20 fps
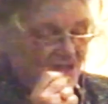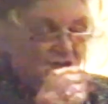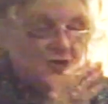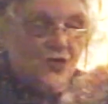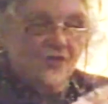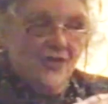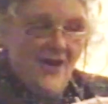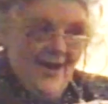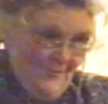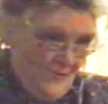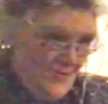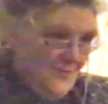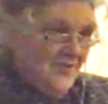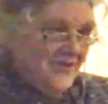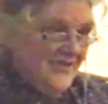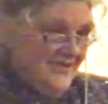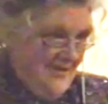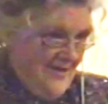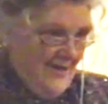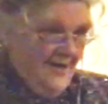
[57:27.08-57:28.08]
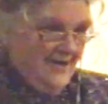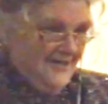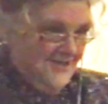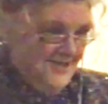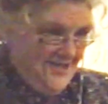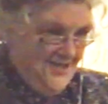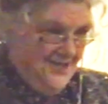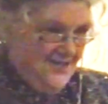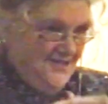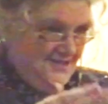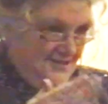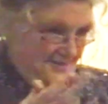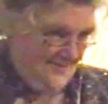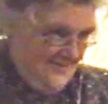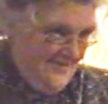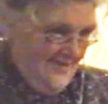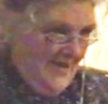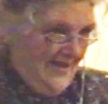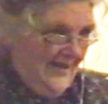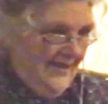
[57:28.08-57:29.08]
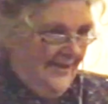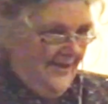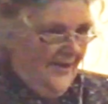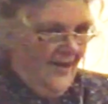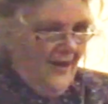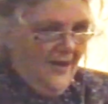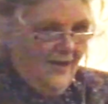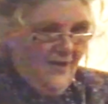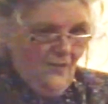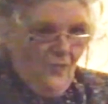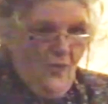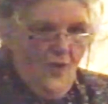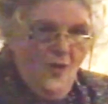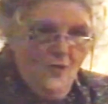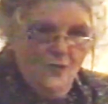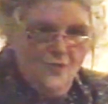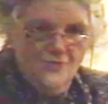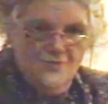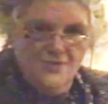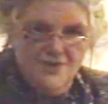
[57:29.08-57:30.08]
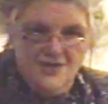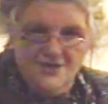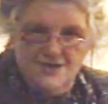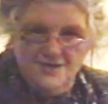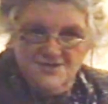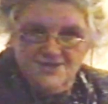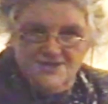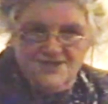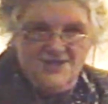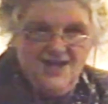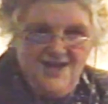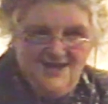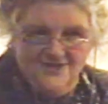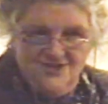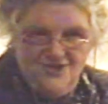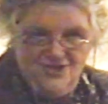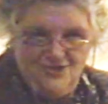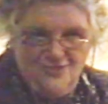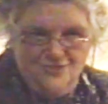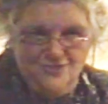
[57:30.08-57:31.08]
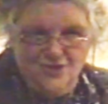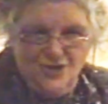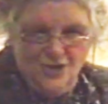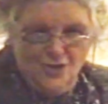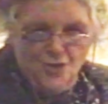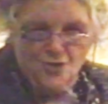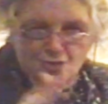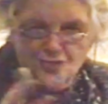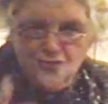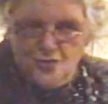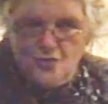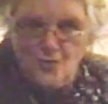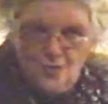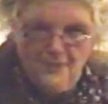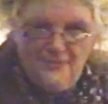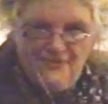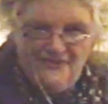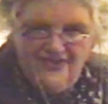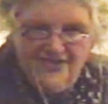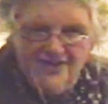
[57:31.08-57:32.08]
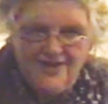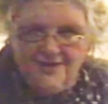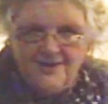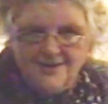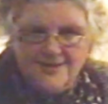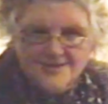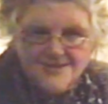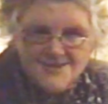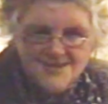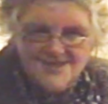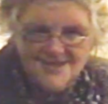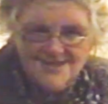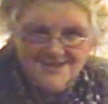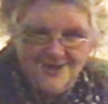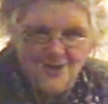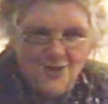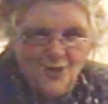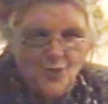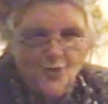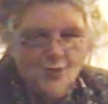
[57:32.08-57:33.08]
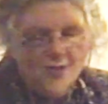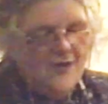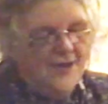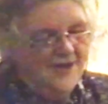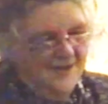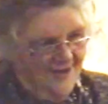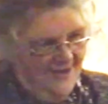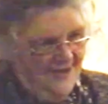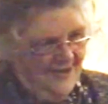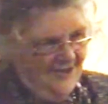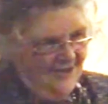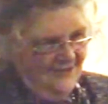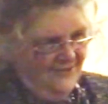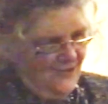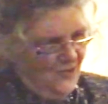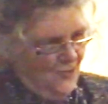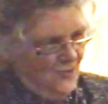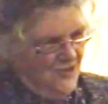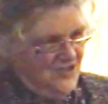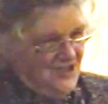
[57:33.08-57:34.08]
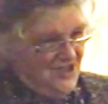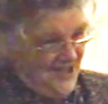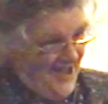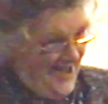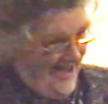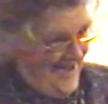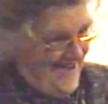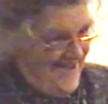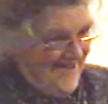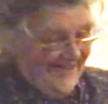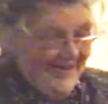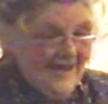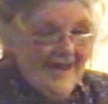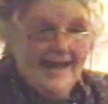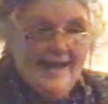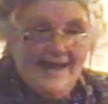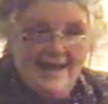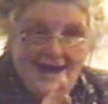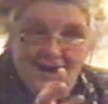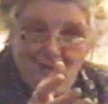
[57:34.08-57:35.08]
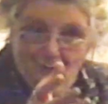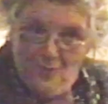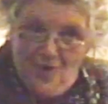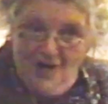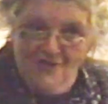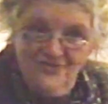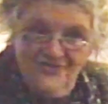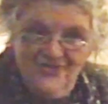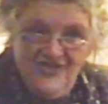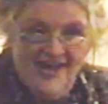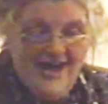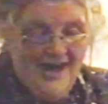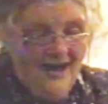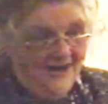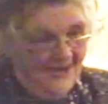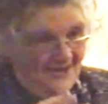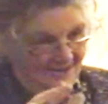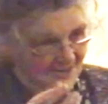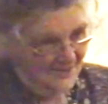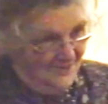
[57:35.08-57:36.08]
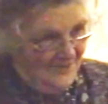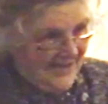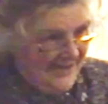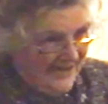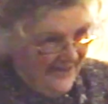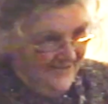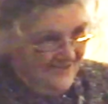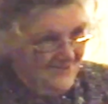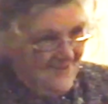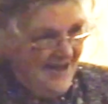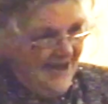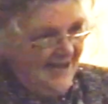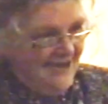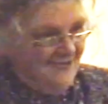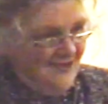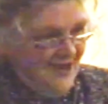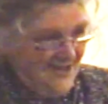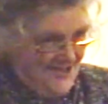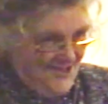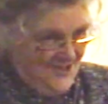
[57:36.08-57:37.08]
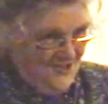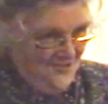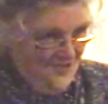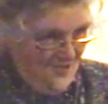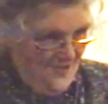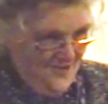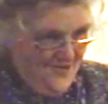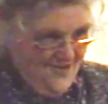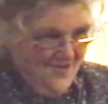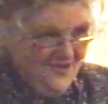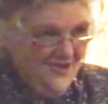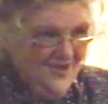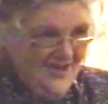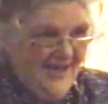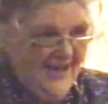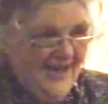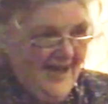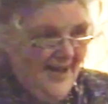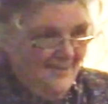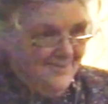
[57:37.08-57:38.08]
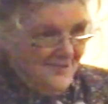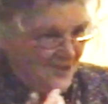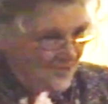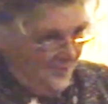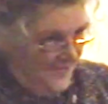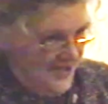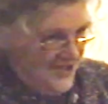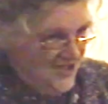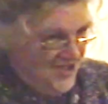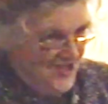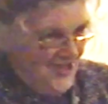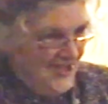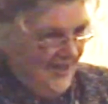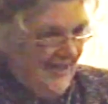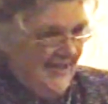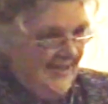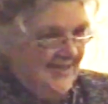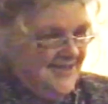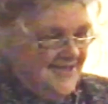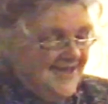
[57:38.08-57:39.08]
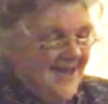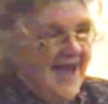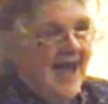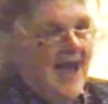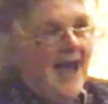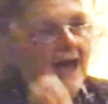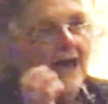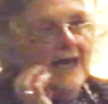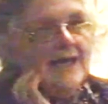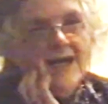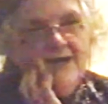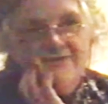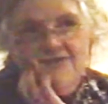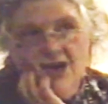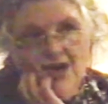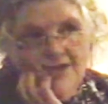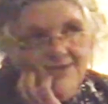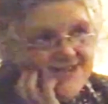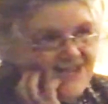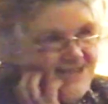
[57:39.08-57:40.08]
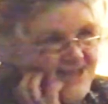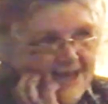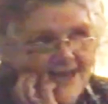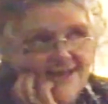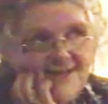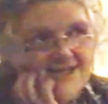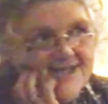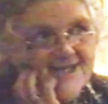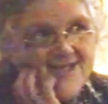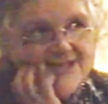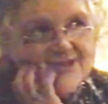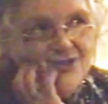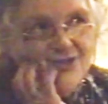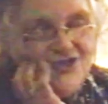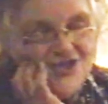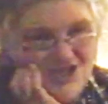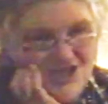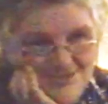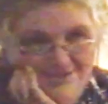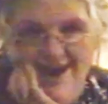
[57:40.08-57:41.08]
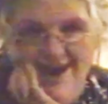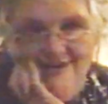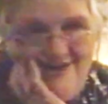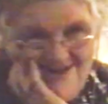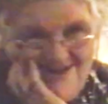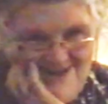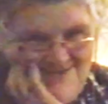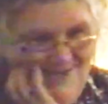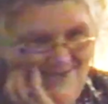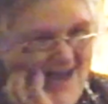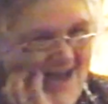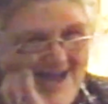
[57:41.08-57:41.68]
So that would be the artist. What would be your statue, your group figures, you know? If you were saying, I want that in the middle of my restaurant, I'm commissioning it, and I've got this idea the Good Samaritan